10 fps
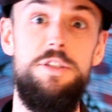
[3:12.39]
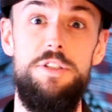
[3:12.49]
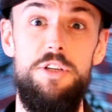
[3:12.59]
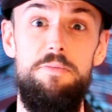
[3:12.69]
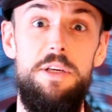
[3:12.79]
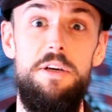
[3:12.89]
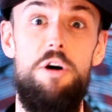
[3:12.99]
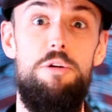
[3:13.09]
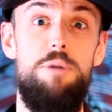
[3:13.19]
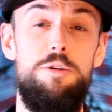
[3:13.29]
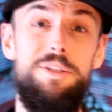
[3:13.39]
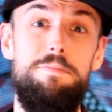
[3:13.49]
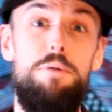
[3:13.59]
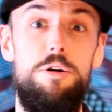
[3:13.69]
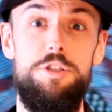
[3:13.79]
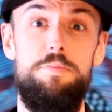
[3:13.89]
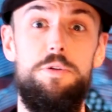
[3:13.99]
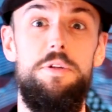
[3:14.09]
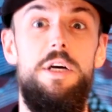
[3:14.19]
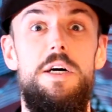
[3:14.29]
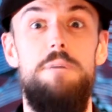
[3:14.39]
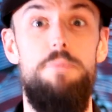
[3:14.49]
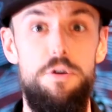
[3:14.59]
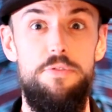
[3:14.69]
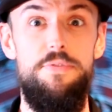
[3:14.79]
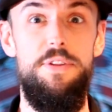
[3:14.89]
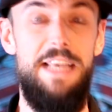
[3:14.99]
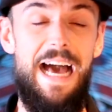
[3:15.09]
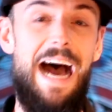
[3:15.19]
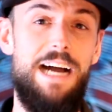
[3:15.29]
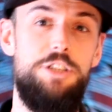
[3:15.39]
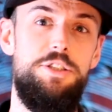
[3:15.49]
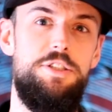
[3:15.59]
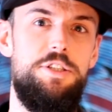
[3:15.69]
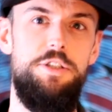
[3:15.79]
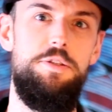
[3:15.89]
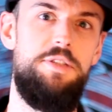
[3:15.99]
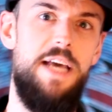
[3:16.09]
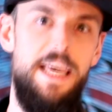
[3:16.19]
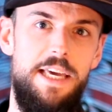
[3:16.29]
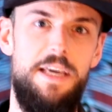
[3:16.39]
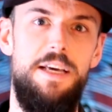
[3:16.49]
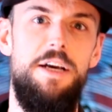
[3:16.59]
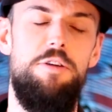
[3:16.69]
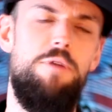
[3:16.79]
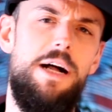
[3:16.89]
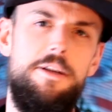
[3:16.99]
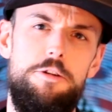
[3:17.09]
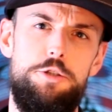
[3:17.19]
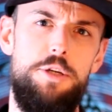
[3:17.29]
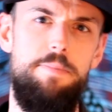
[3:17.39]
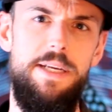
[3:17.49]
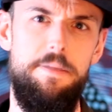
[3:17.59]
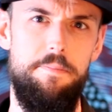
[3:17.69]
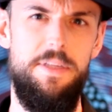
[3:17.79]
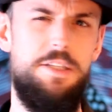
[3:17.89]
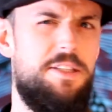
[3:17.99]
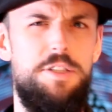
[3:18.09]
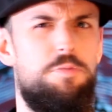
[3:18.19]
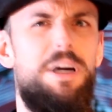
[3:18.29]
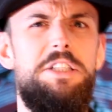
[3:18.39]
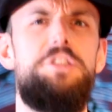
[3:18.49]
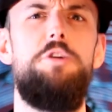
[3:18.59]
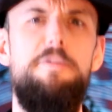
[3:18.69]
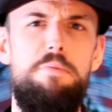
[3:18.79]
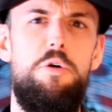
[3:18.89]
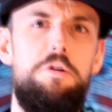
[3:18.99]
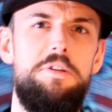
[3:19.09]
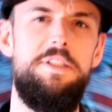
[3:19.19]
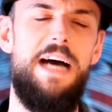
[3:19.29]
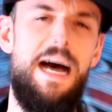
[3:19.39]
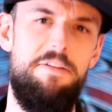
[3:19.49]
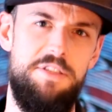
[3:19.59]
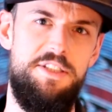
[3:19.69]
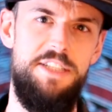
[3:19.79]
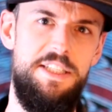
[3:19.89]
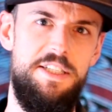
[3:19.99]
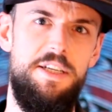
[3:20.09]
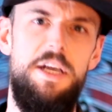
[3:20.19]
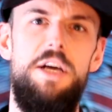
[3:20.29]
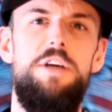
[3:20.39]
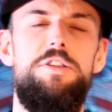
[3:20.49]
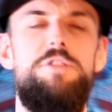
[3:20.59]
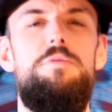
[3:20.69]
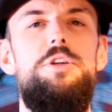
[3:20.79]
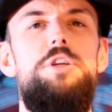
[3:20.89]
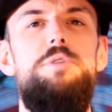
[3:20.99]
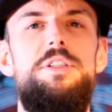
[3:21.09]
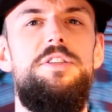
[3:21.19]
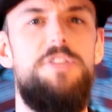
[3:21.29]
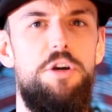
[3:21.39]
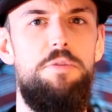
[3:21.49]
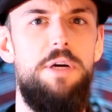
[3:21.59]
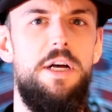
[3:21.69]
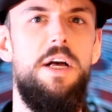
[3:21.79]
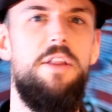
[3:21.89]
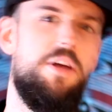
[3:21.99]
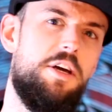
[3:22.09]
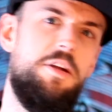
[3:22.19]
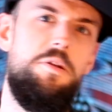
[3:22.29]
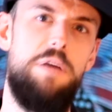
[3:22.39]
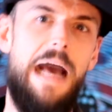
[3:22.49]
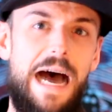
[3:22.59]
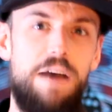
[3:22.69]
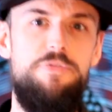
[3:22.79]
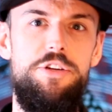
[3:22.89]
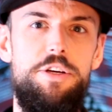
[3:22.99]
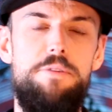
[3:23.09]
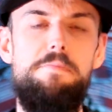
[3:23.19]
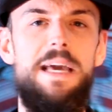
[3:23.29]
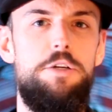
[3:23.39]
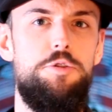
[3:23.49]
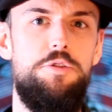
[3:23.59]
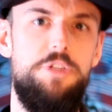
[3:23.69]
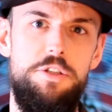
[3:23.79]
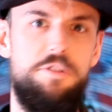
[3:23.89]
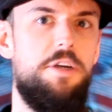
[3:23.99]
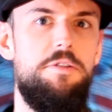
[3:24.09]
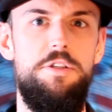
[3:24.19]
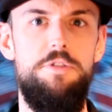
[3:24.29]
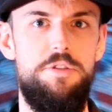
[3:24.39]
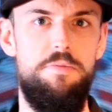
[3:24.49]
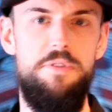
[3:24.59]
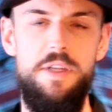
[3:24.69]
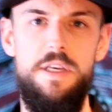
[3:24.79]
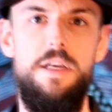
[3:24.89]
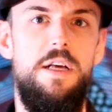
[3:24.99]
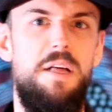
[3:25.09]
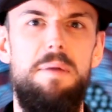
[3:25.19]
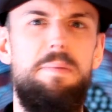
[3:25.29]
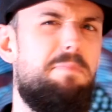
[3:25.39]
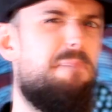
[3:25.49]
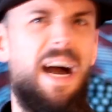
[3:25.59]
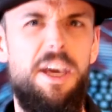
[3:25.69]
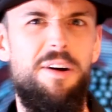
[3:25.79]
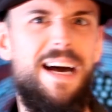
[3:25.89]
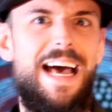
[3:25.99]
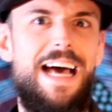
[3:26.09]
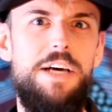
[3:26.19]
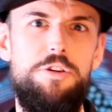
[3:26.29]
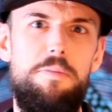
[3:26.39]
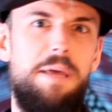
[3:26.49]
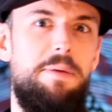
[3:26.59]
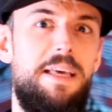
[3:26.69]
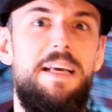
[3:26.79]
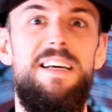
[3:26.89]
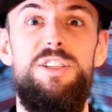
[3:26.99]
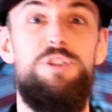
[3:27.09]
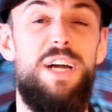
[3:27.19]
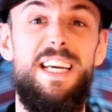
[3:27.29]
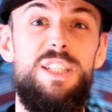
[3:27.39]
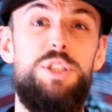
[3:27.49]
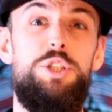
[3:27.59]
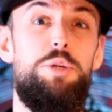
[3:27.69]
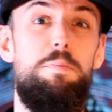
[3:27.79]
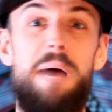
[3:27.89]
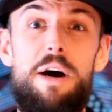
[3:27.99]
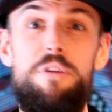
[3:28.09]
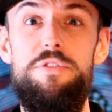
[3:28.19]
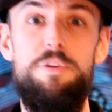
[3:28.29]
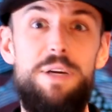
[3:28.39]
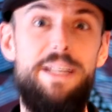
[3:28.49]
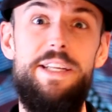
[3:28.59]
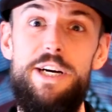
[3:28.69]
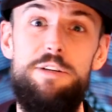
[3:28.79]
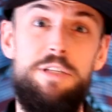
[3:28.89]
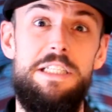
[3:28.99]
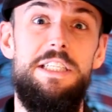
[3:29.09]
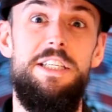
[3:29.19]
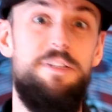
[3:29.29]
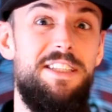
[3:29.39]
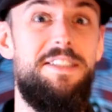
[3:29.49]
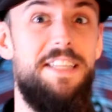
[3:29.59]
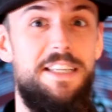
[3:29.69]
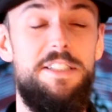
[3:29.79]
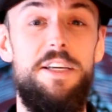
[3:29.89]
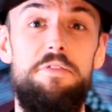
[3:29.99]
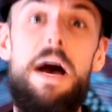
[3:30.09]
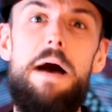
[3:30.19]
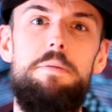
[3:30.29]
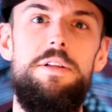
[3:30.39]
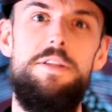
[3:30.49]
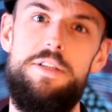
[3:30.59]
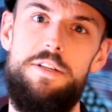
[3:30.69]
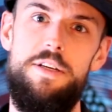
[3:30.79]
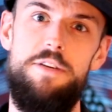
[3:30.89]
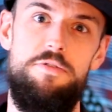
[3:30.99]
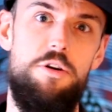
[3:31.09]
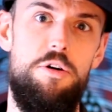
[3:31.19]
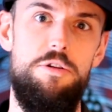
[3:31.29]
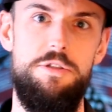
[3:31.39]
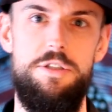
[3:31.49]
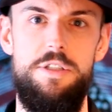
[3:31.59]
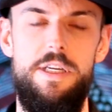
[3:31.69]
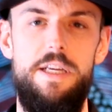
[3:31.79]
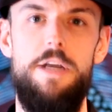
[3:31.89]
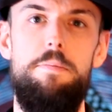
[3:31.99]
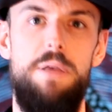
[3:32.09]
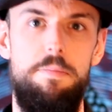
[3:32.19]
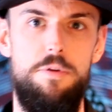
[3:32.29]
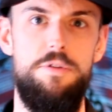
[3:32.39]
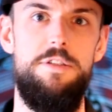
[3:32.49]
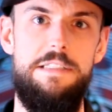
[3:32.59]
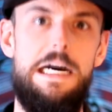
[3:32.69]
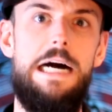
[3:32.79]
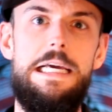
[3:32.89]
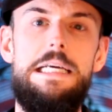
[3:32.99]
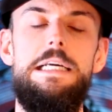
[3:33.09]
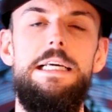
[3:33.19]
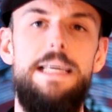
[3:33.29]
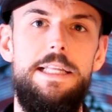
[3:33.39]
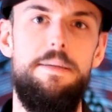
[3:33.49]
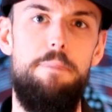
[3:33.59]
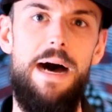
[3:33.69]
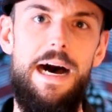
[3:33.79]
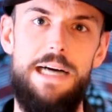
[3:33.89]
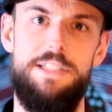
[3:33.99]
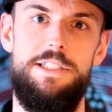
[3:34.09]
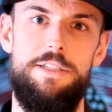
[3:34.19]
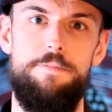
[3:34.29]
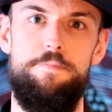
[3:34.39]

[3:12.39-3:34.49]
It's going to be almost impossible. But for the actions that you take while you're tripping, this is why it's so important to have a sitter, as someone who is sober that can look after you and make sure that you don't do something, maybe bang your head or maybe try and jump out of the window. You know, these things have happened and have caused, you know, people to die in the past.